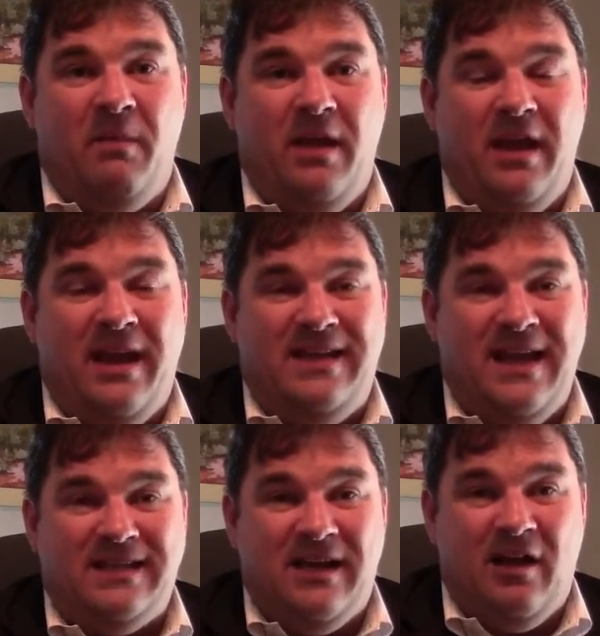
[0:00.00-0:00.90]
it
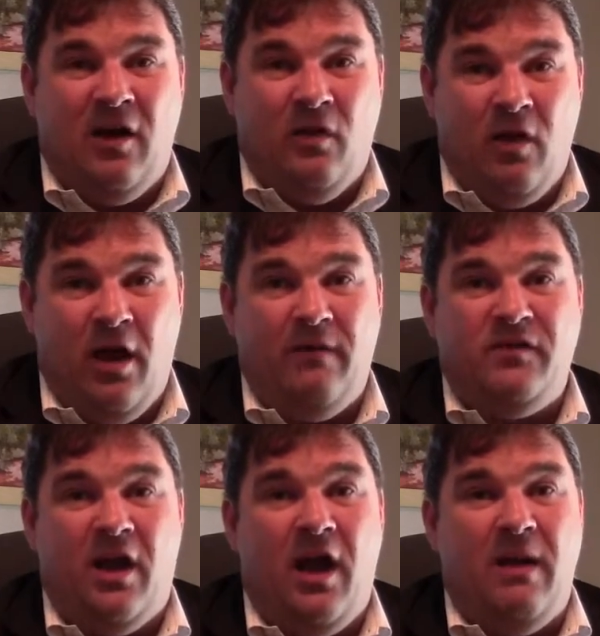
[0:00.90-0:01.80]
takes a lot of
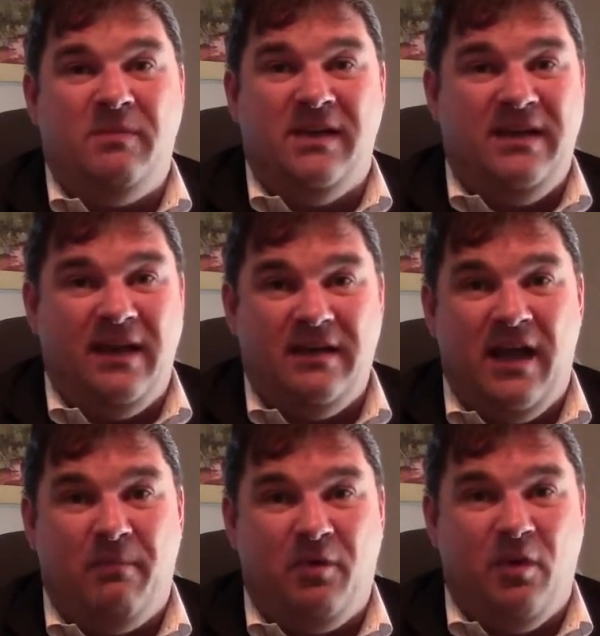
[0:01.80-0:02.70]
time to get to
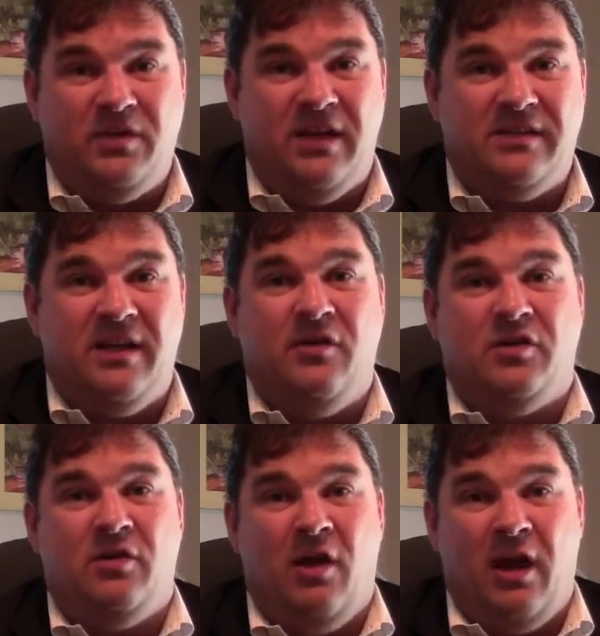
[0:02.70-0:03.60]
that process, and there's
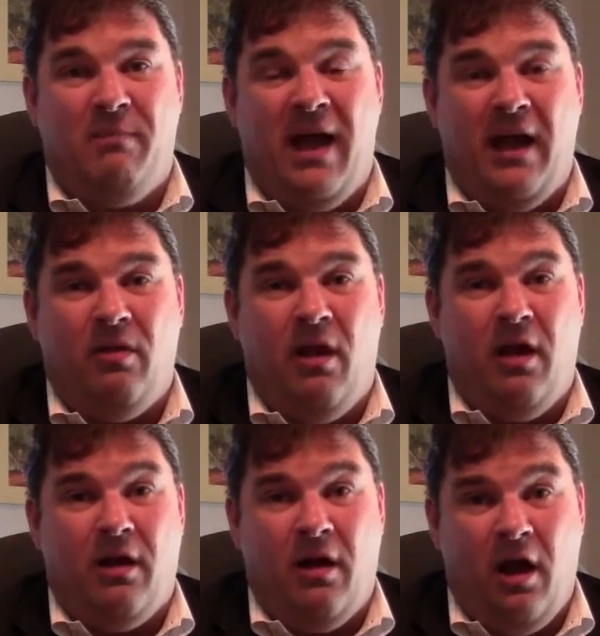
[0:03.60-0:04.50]
a lot of
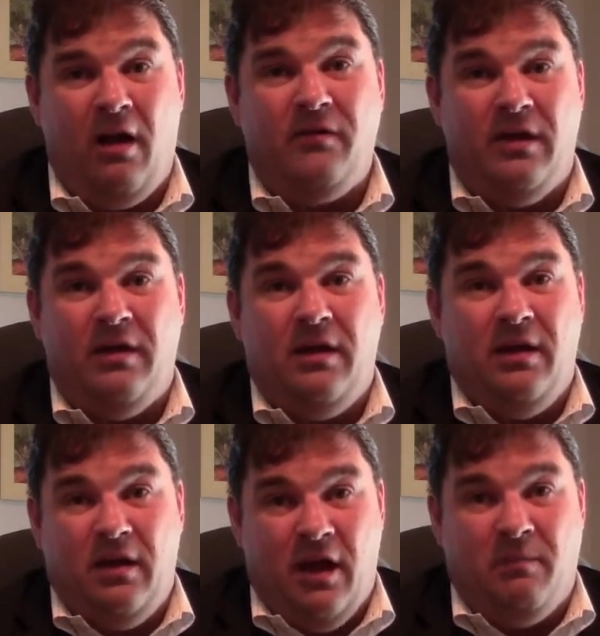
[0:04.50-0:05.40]
backlog, often
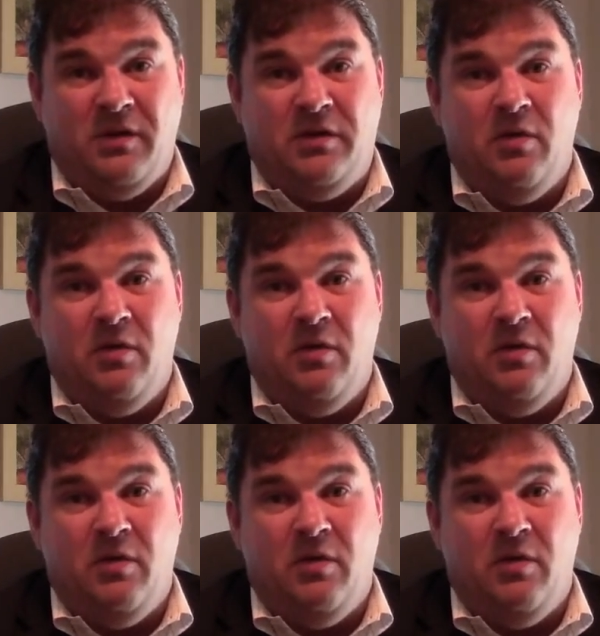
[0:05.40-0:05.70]
up to 2